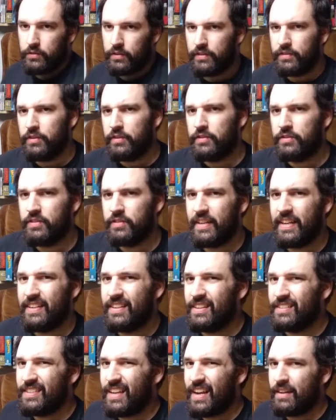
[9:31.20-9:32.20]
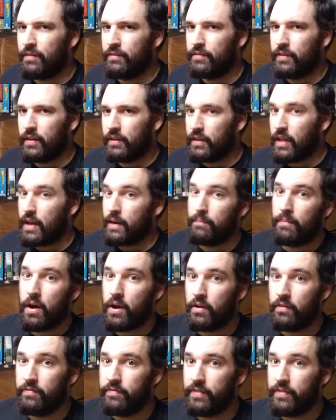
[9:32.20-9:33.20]
So as you can see, it does have a lot of
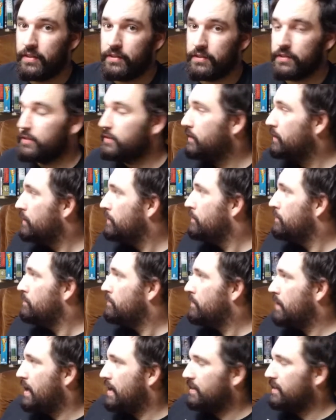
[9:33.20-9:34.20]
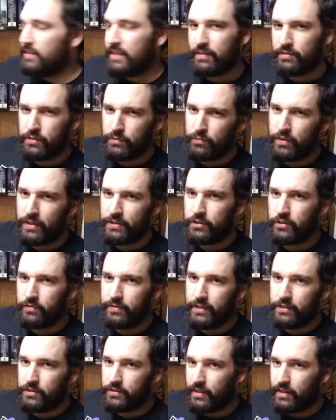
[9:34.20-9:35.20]
modern features, and it does have some retro
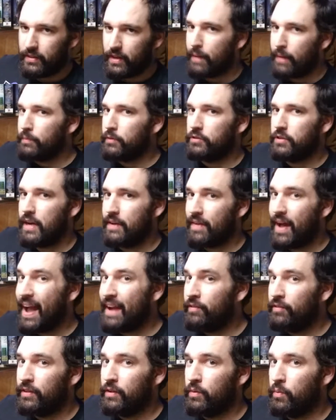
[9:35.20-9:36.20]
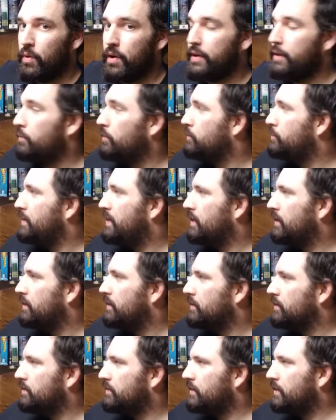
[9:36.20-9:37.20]
features. Like the optical drive I really wanted was
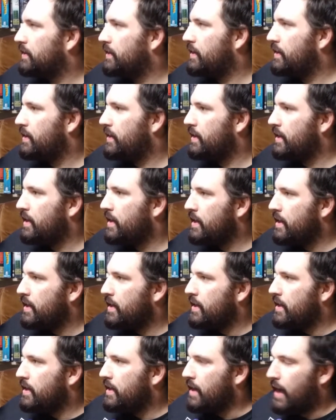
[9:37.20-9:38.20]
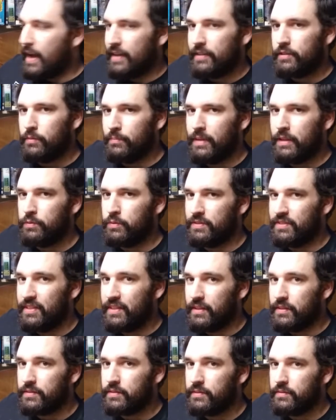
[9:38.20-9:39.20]
because I still mess with
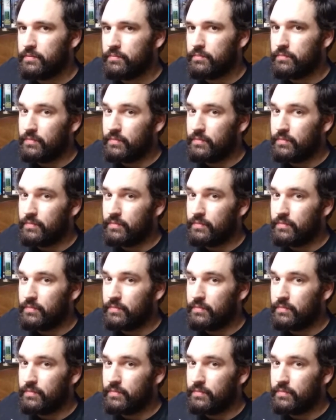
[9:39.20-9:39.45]
CDs.